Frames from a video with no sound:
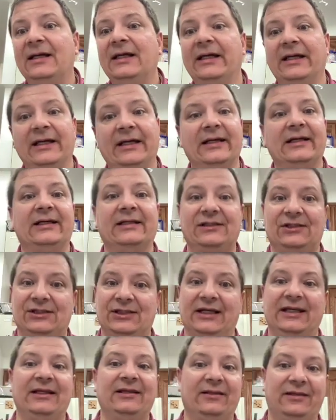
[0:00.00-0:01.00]
is
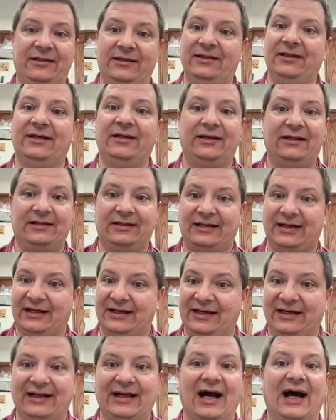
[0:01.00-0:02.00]
in the
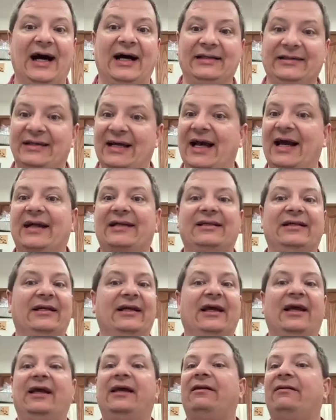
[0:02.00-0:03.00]

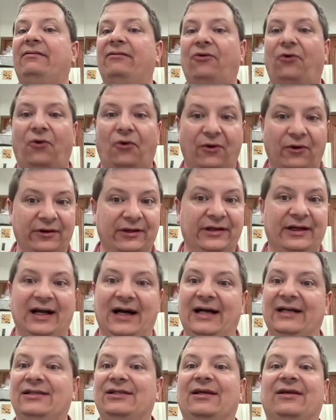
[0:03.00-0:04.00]
contacting,
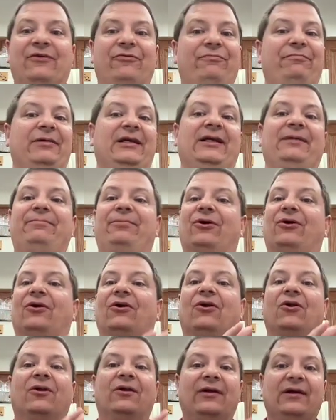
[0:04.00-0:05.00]
organizing of
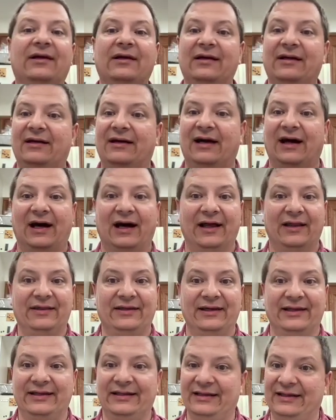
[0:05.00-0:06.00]
people,
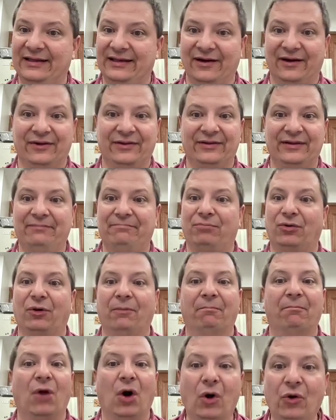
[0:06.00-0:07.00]
the
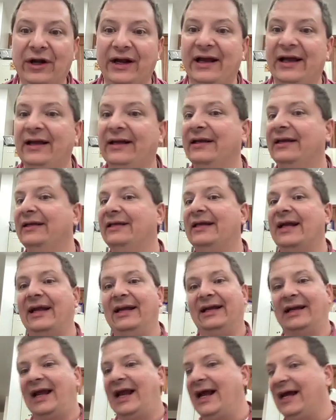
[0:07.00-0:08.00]
promoting and
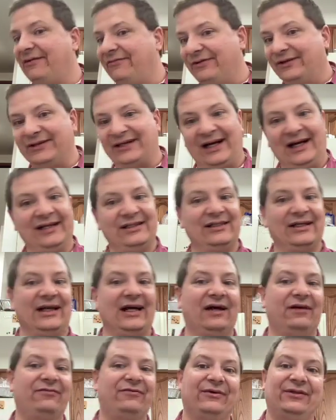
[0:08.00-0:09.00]
getting advertising
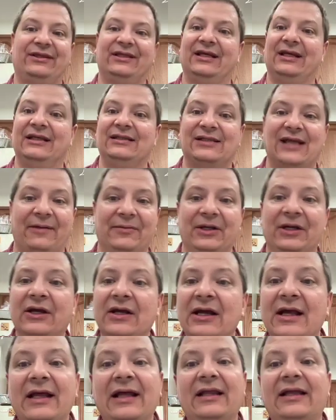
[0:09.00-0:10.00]
out for things. I mean,
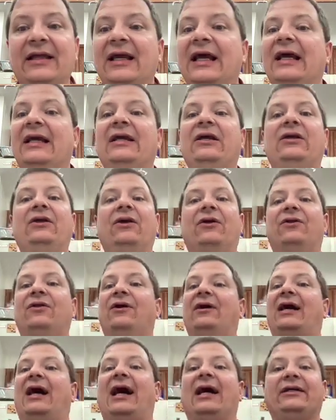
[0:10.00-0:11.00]

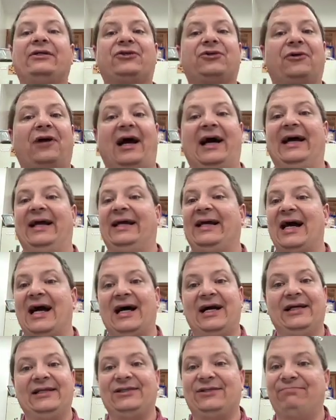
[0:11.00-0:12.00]
look, I try,
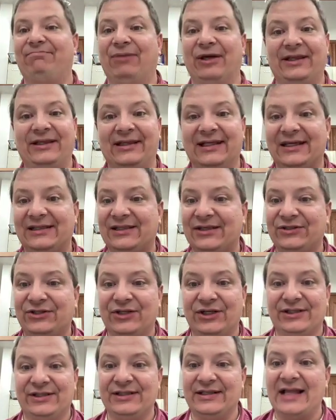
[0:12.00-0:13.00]
guys, but this is
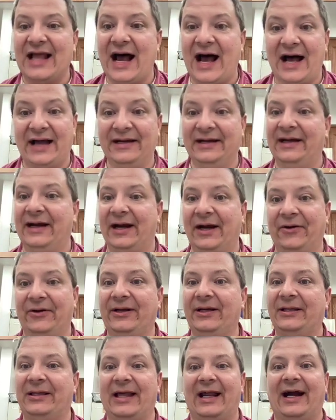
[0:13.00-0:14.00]
just not an
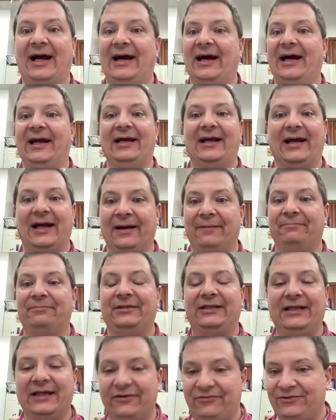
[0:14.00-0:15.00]
area that I am
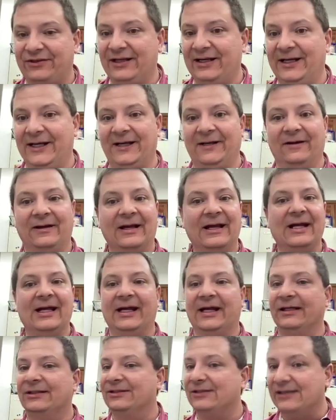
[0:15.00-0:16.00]
gifted in.
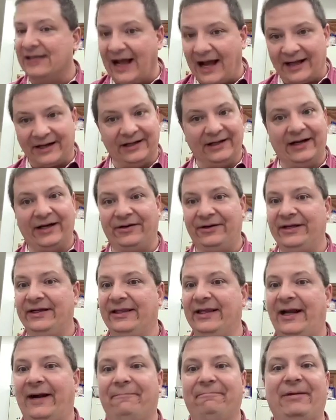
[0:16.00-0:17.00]
It's not an area
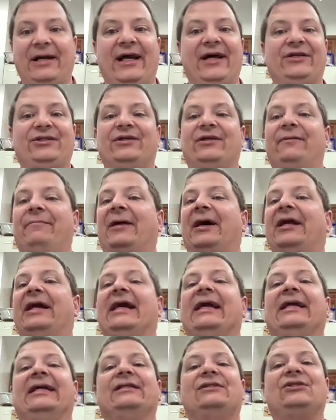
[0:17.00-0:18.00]
that I'm passionate about,
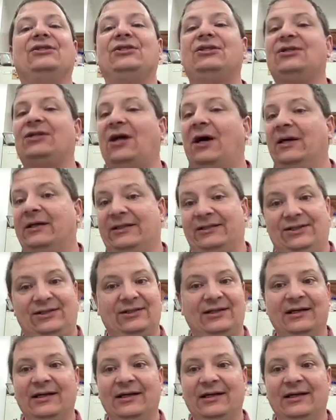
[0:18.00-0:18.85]
and it sucks